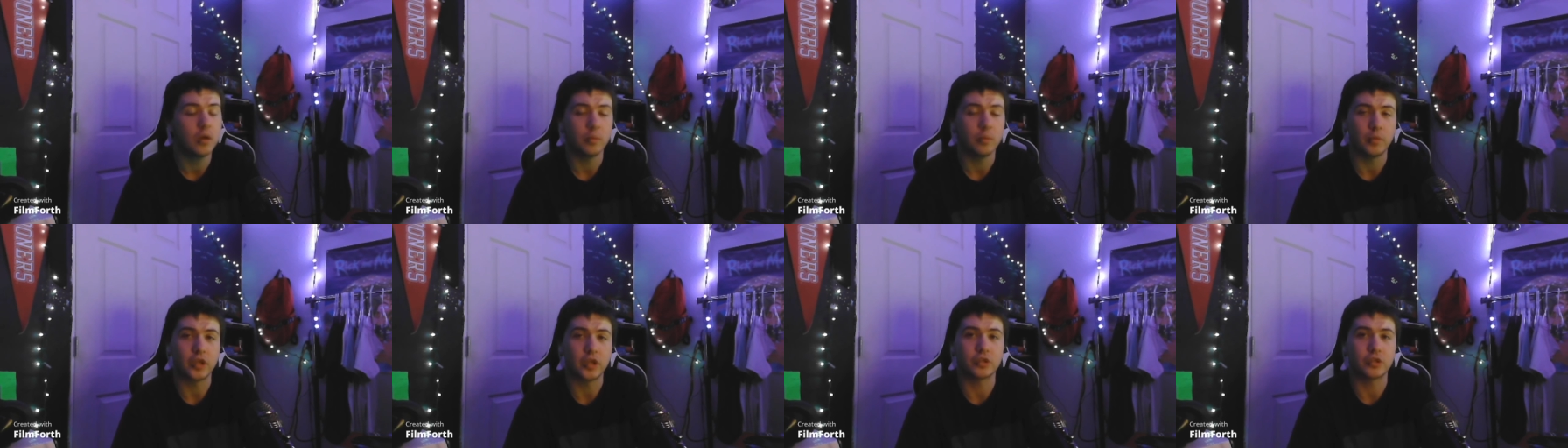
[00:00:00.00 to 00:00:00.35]

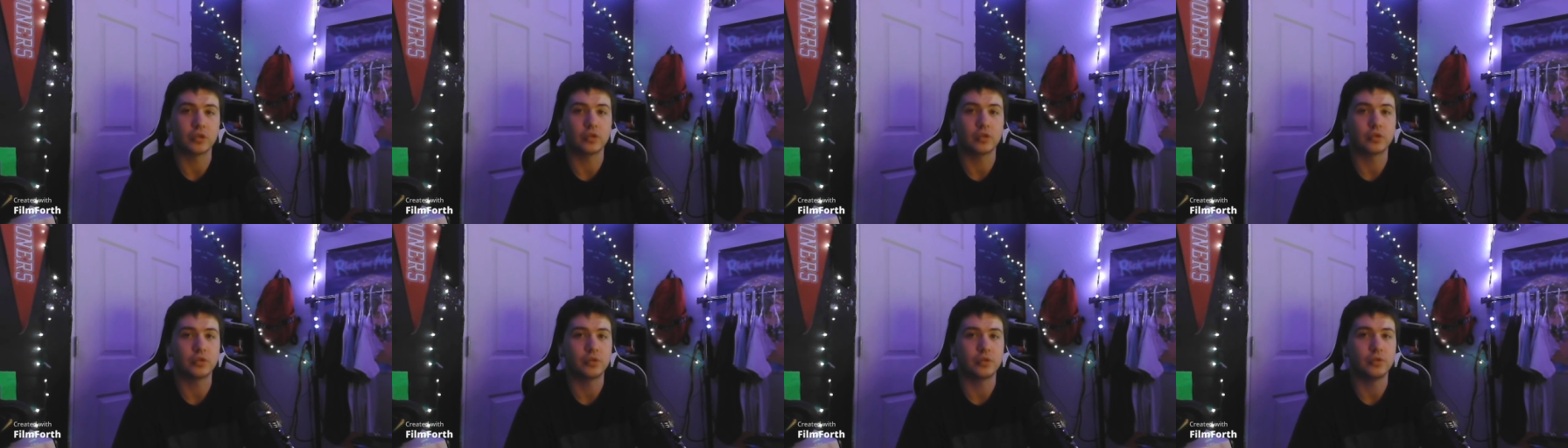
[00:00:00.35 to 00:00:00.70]
make
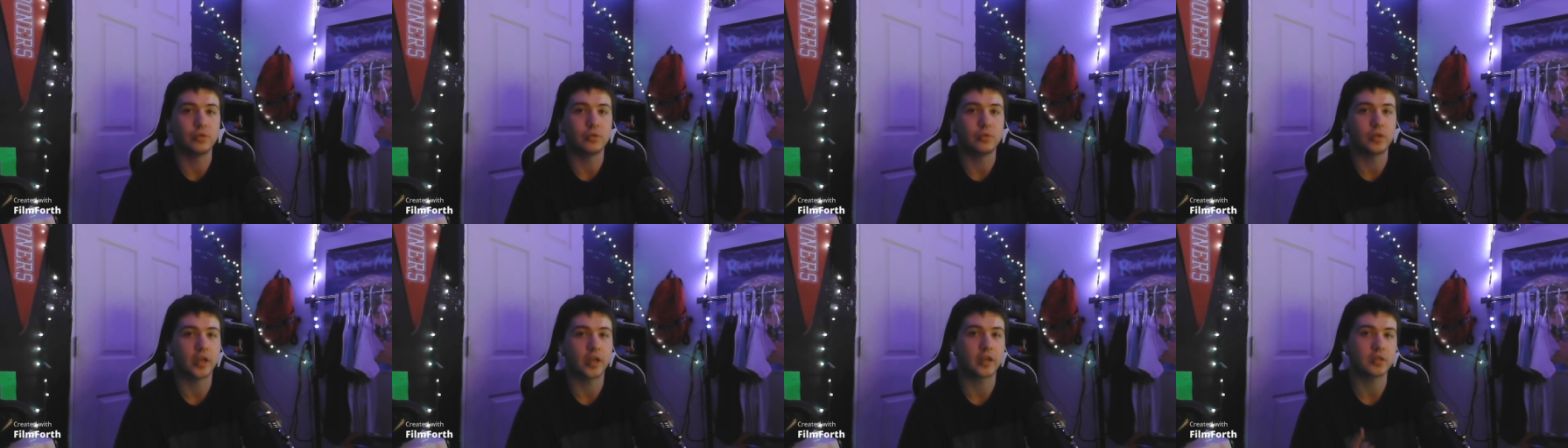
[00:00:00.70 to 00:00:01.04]
sure
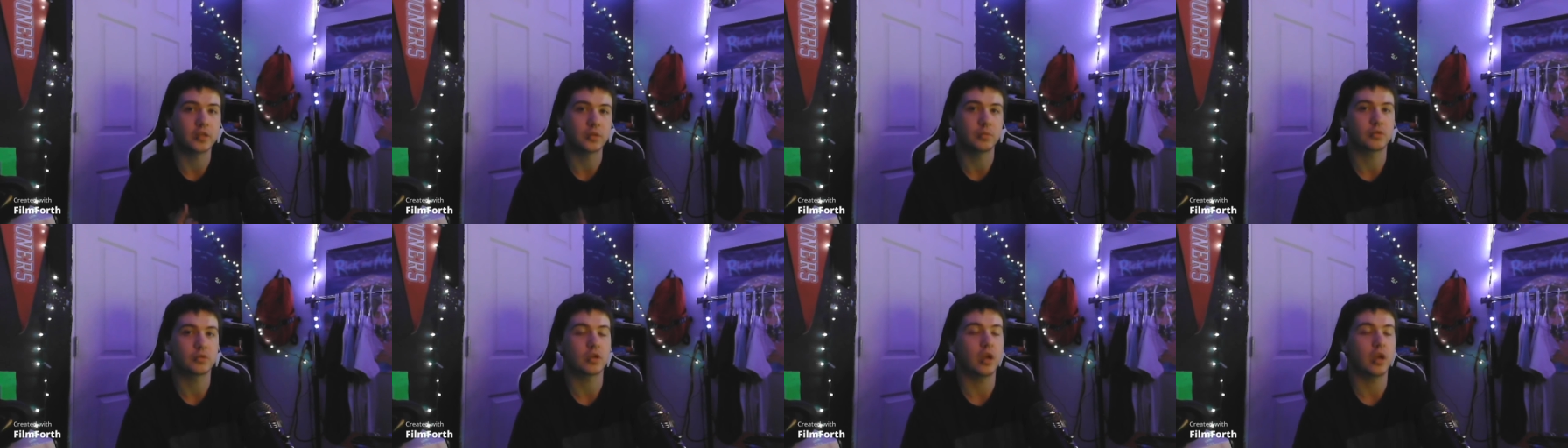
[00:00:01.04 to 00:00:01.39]
to like and
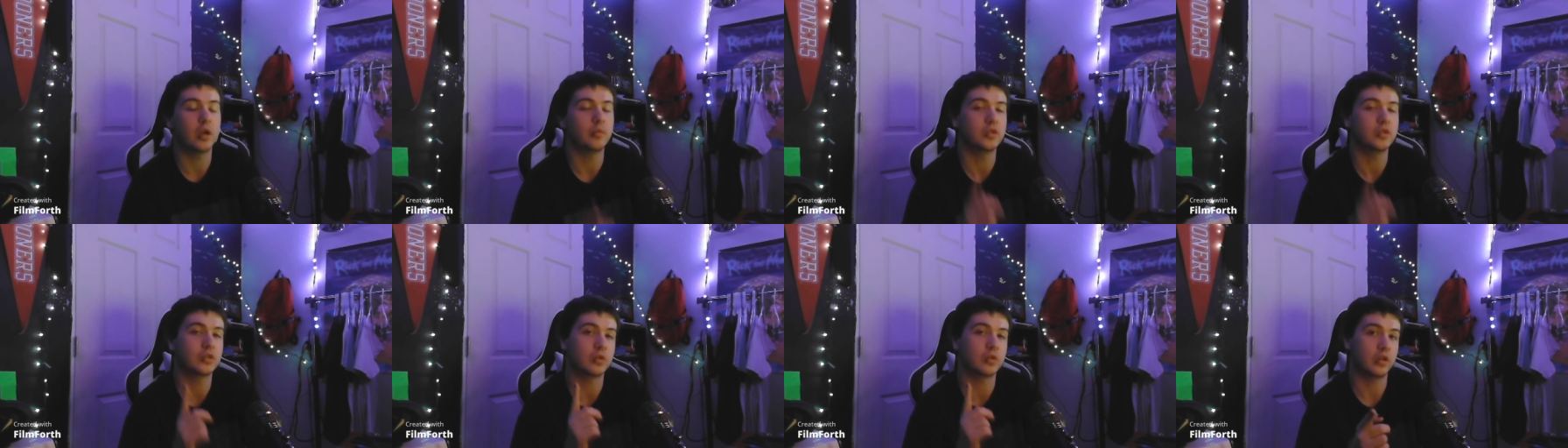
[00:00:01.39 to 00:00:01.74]

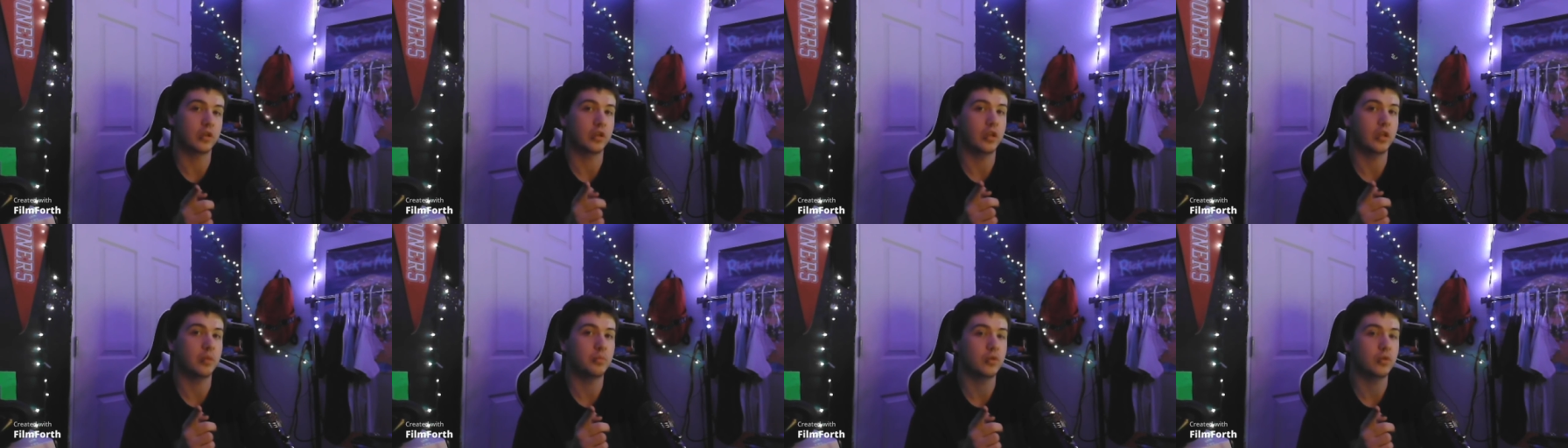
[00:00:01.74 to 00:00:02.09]
subscribe and turn
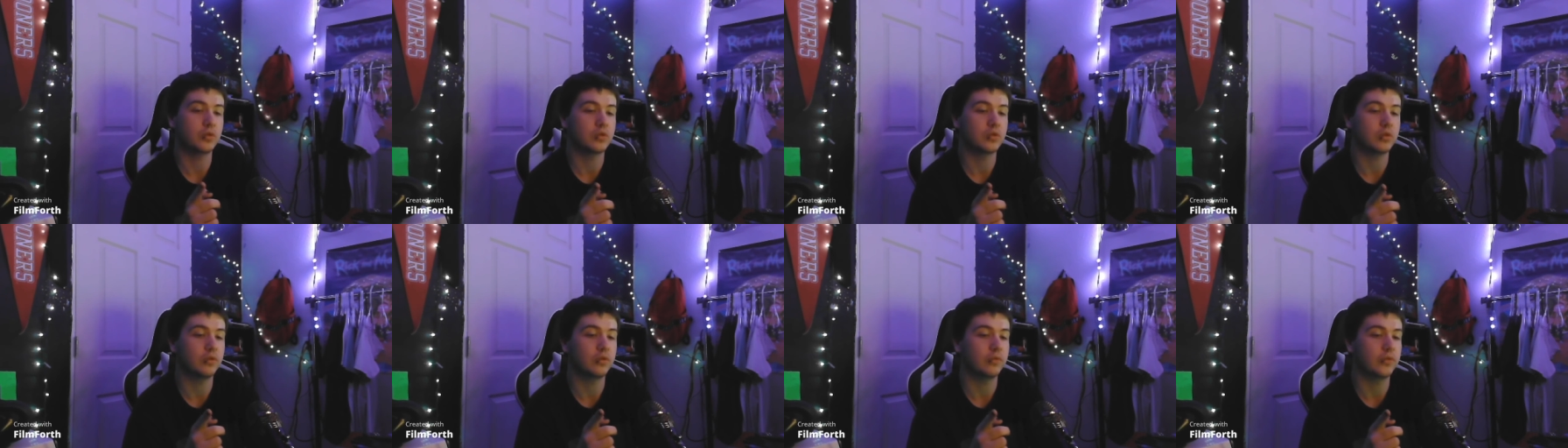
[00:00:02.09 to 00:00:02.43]
on that
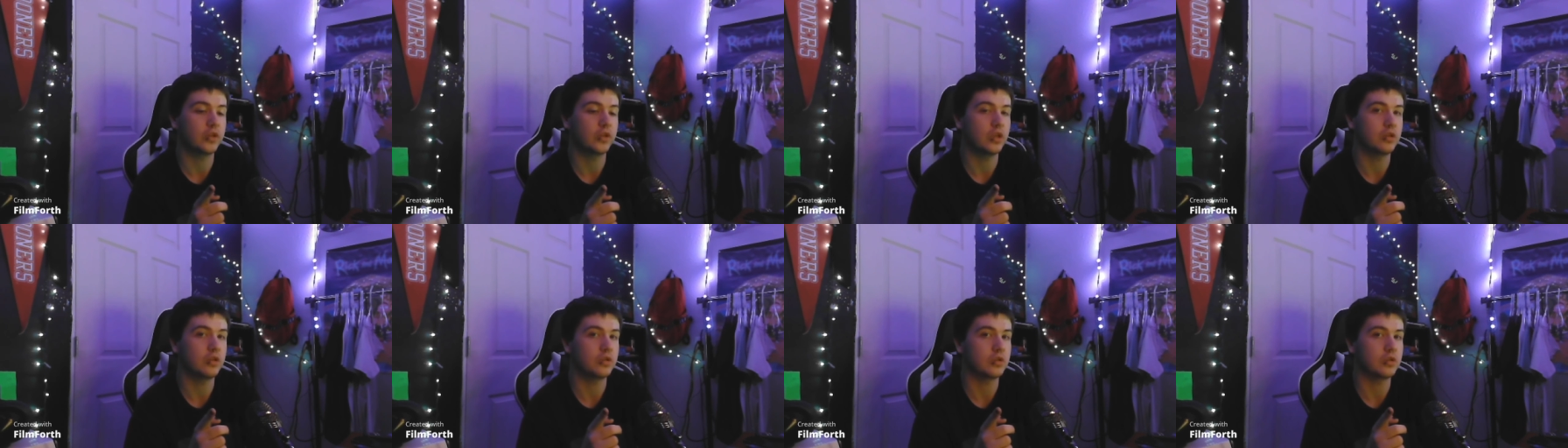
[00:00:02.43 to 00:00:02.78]
post
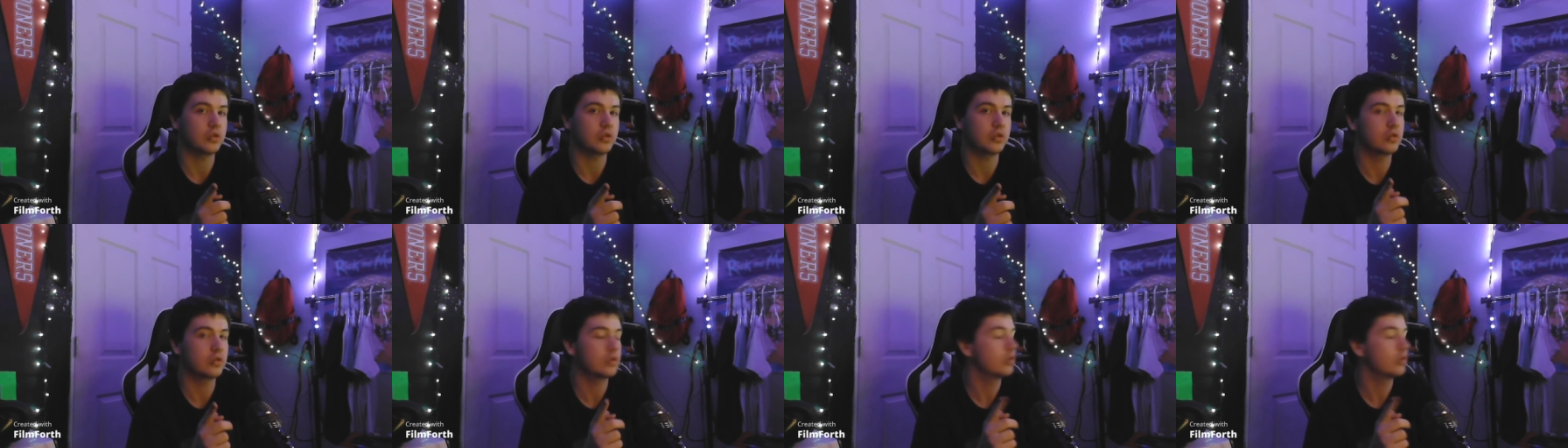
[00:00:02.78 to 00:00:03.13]

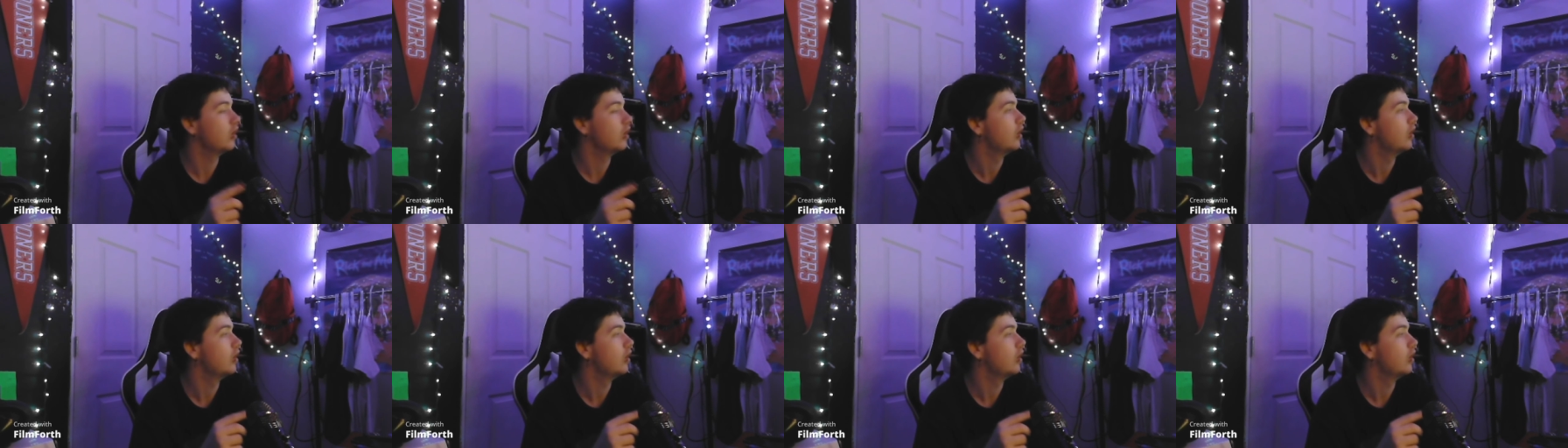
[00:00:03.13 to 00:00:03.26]
notifications.